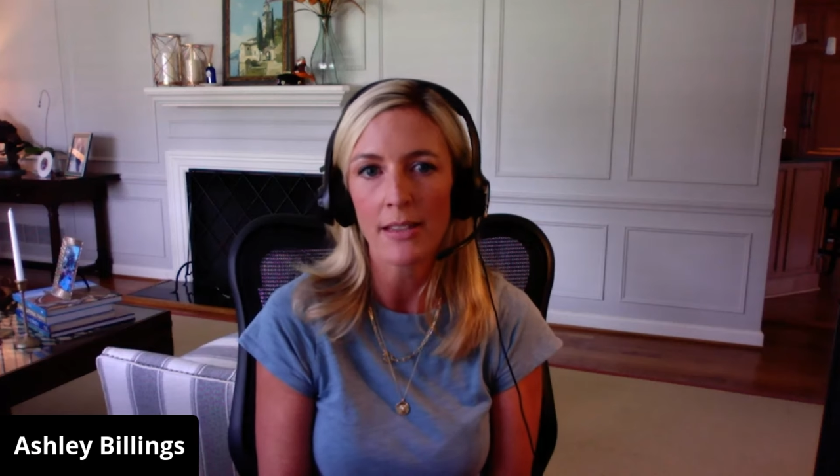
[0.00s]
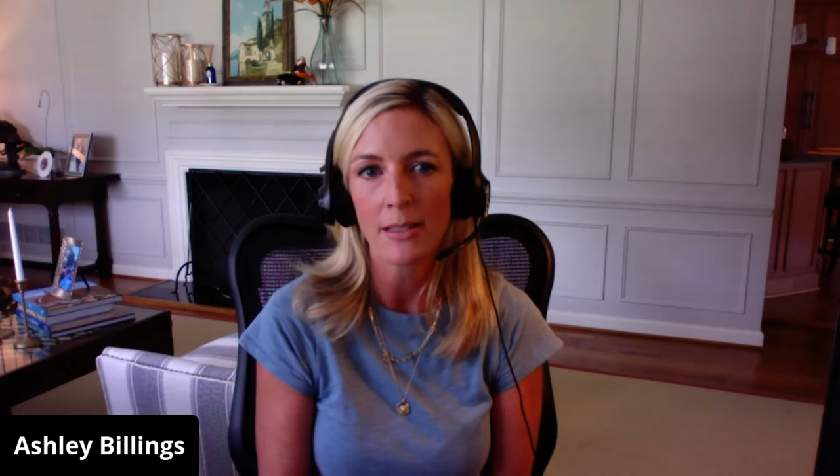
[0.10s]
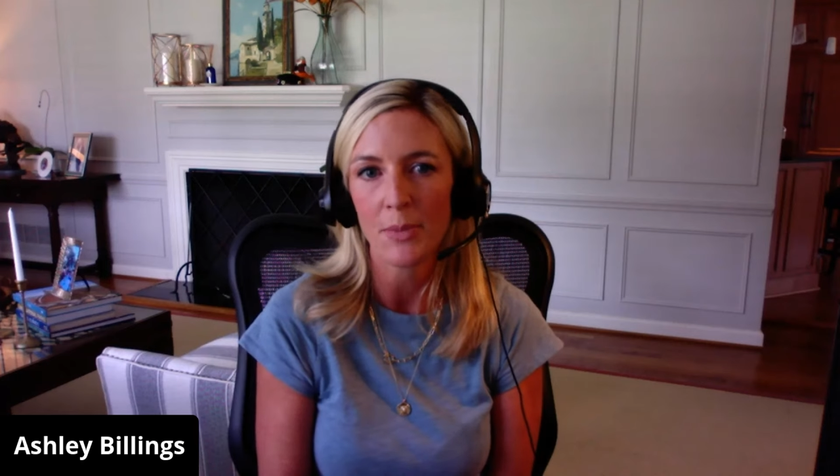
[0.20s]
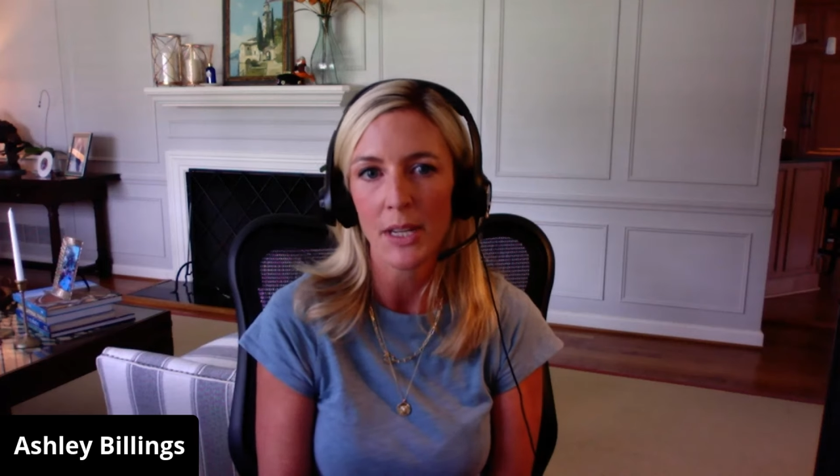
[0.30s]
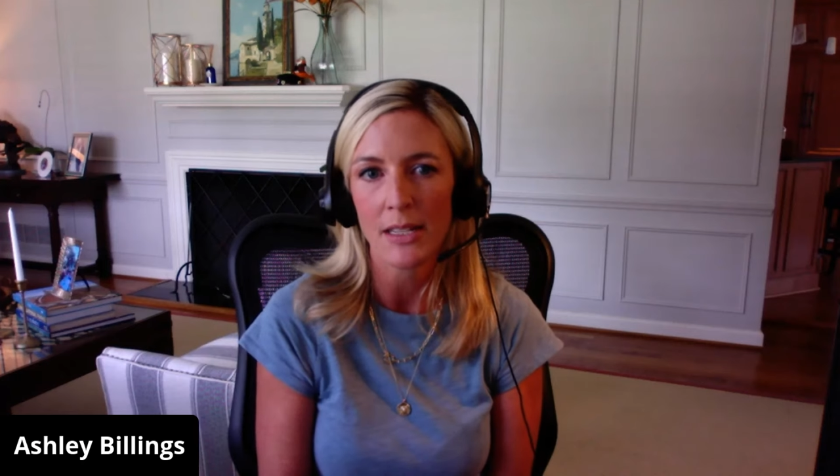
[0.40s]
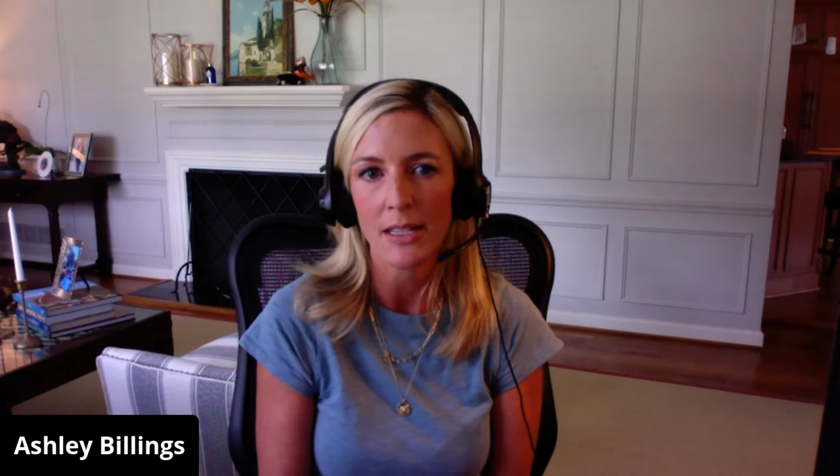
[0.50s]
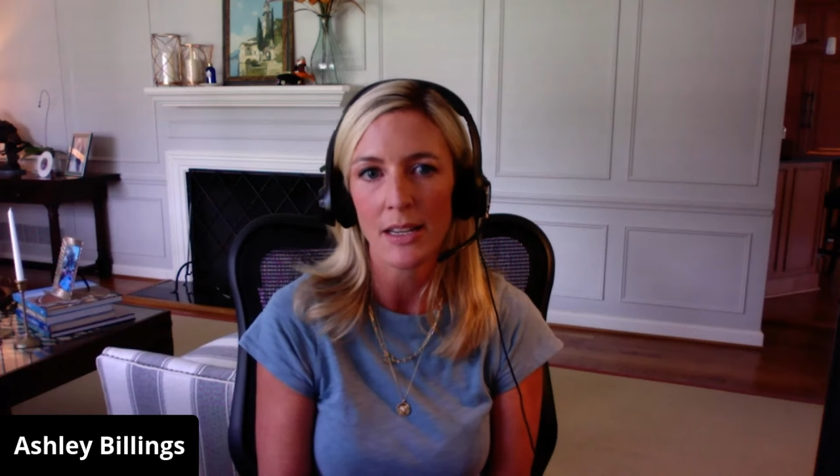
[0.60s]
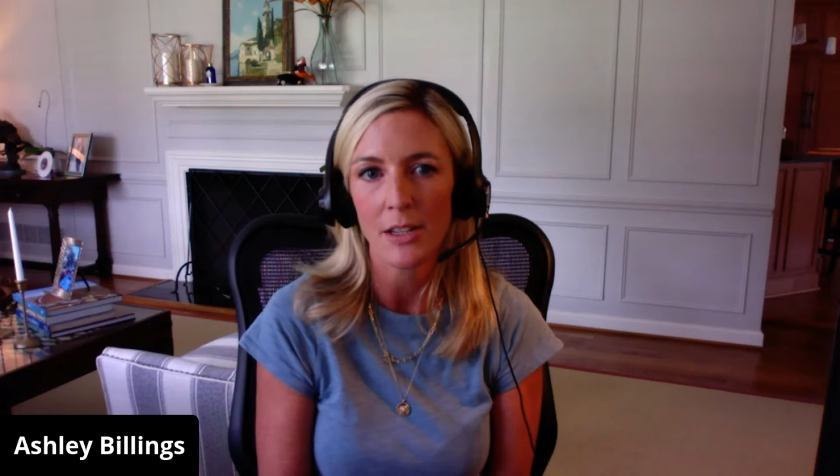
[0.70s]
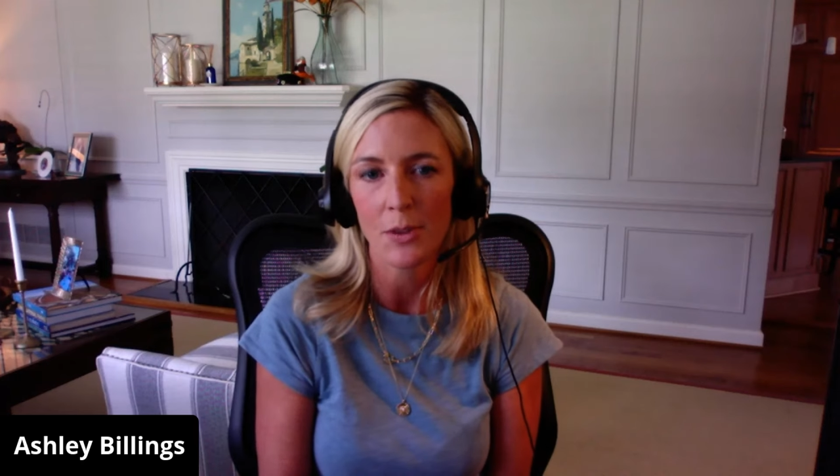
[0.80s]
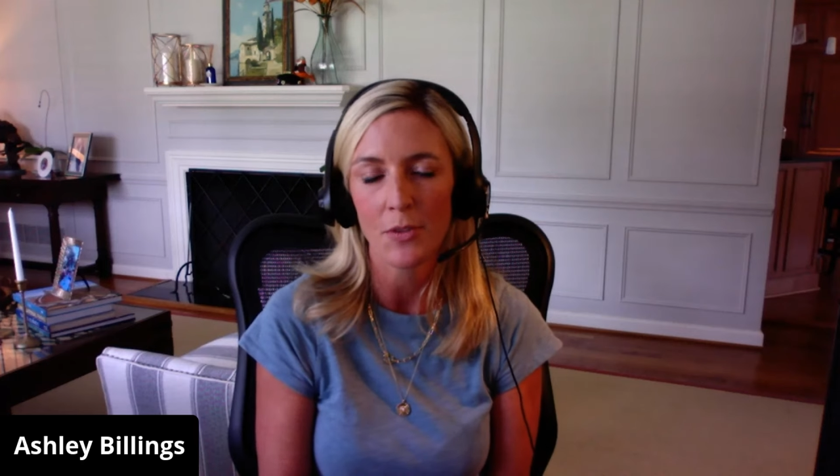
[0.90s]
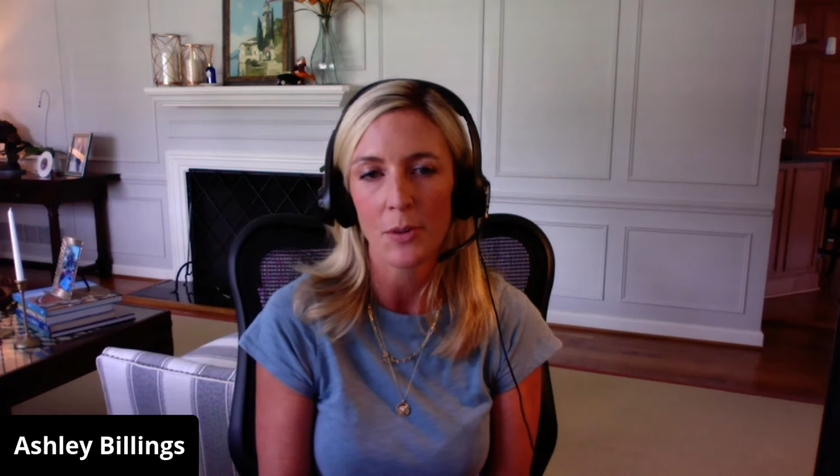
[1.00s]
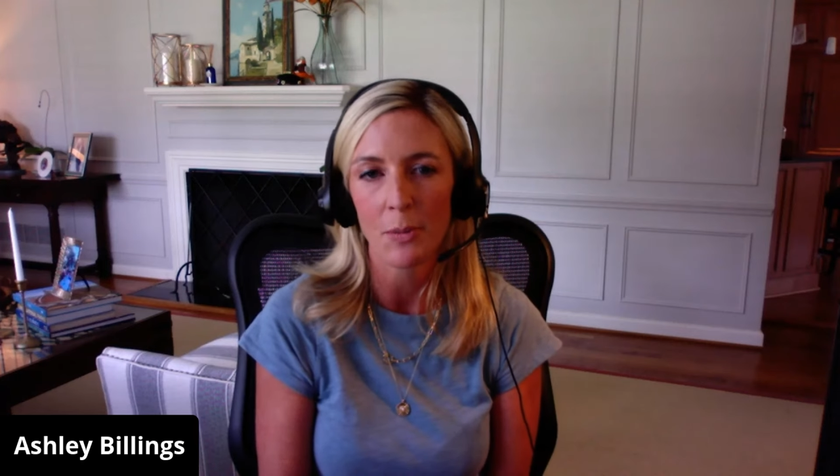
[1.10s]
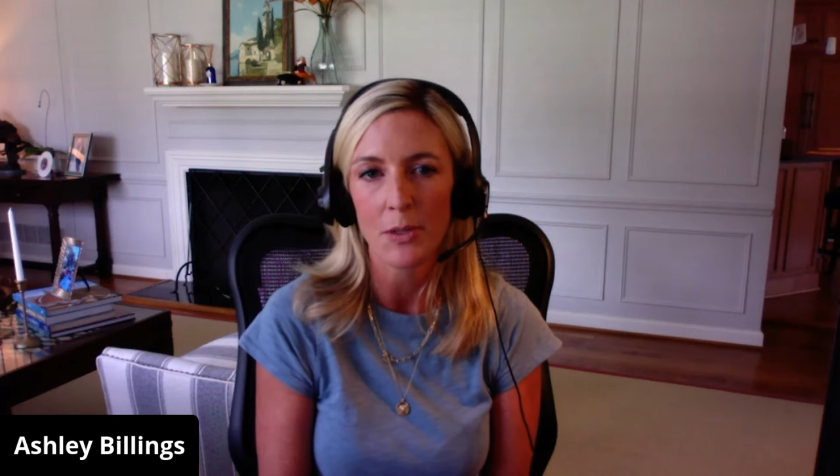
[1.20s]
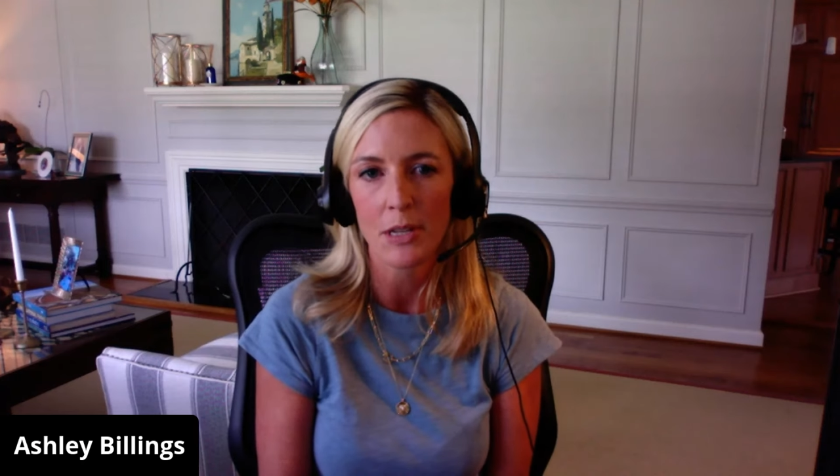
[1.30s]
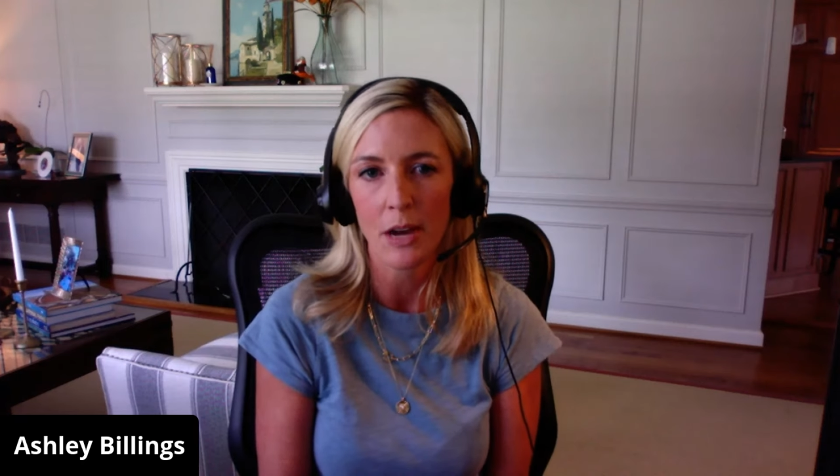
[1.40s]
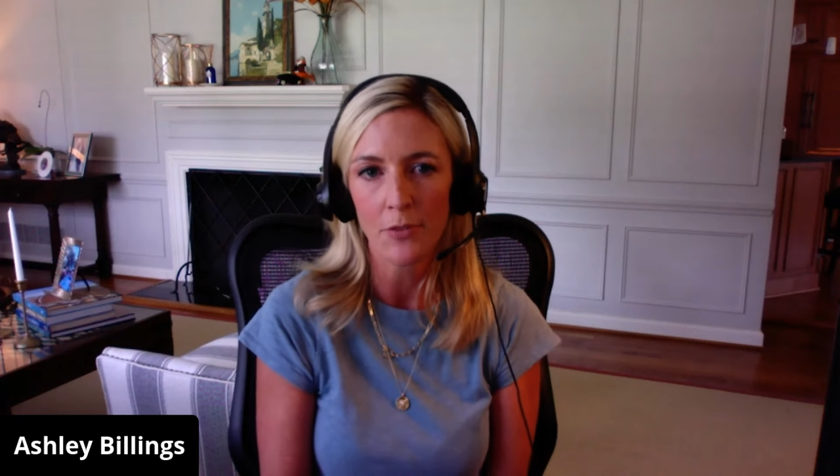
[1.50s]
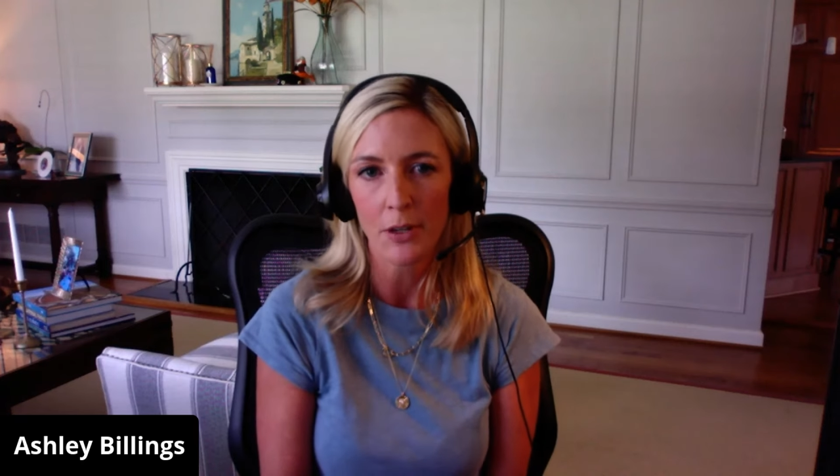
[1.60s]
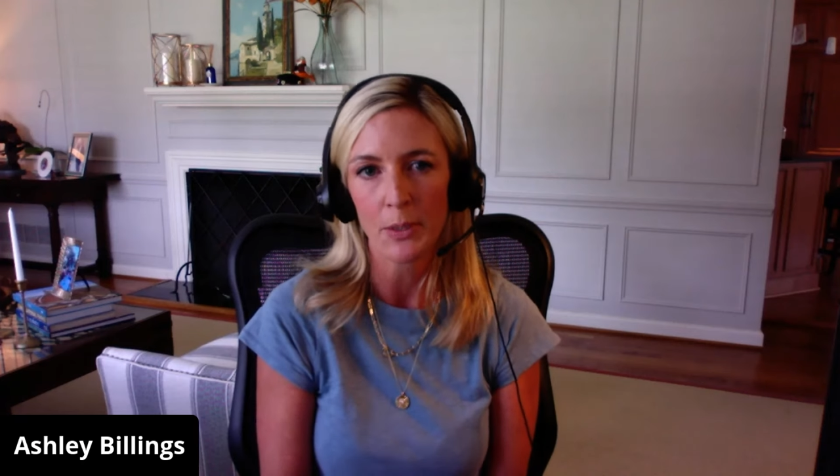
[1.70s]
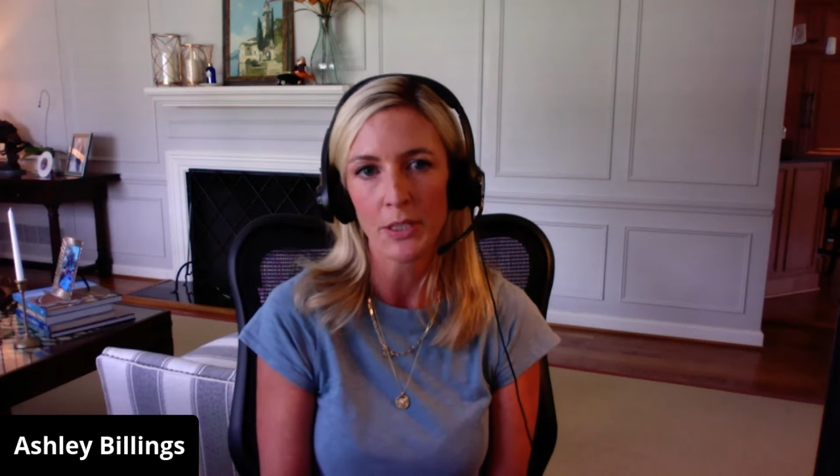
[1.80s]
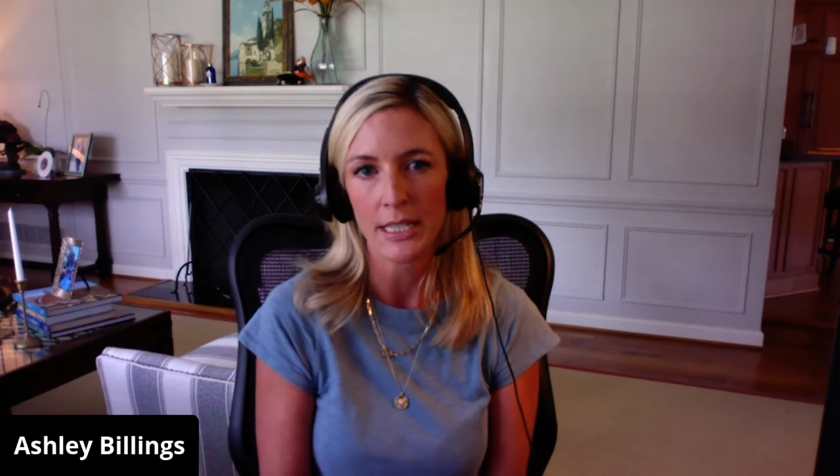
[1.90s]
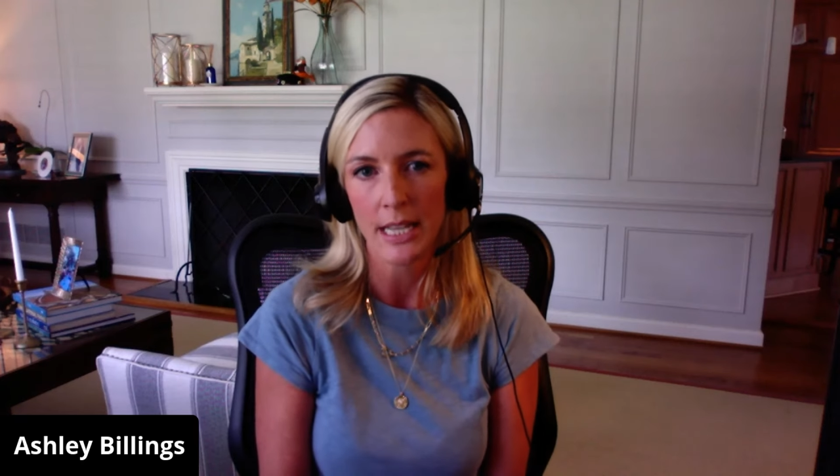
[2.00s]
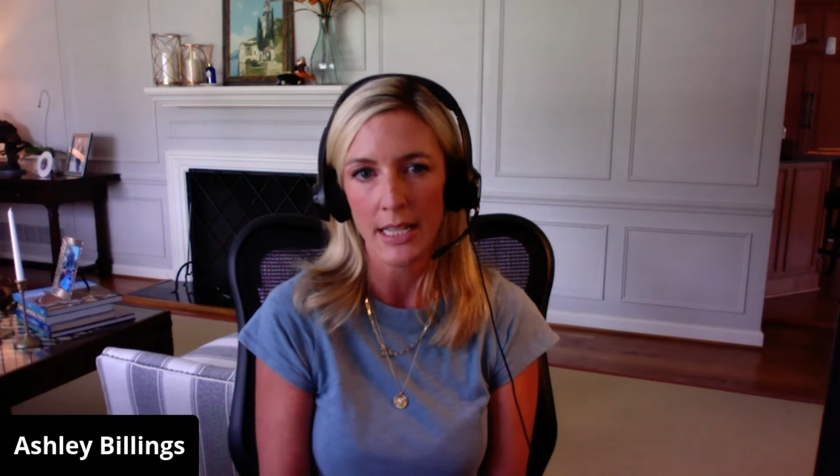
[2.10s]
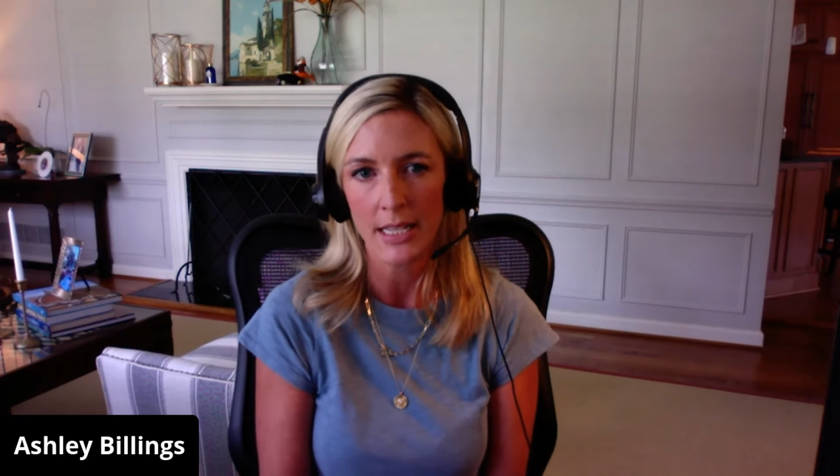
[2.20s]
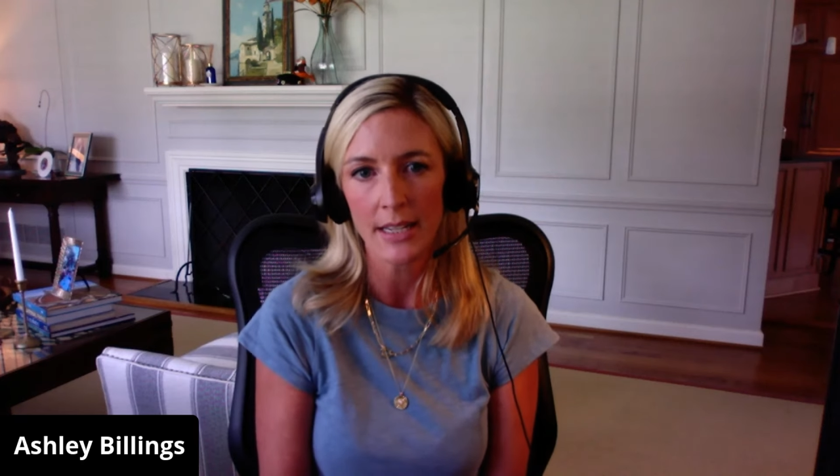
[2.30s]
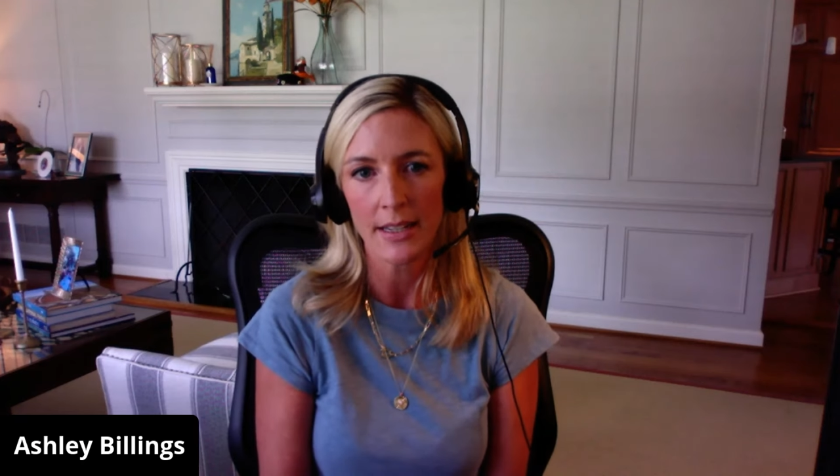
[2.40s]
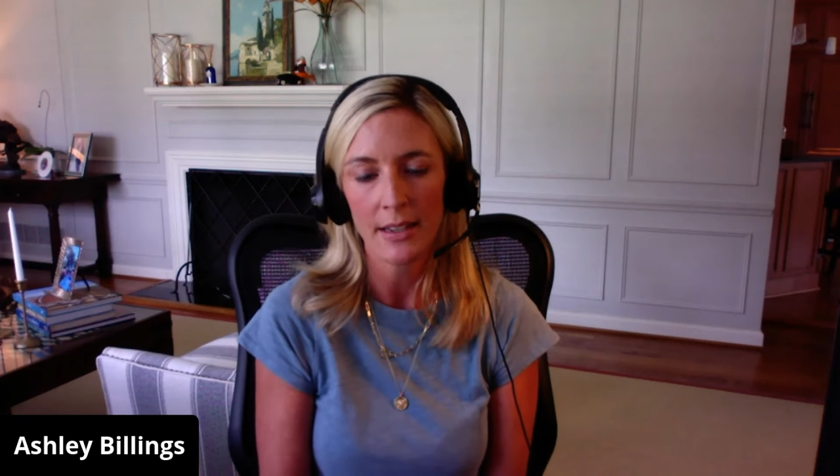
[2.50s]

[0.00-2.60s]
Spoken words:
some things that you would feel most comfortable discussing.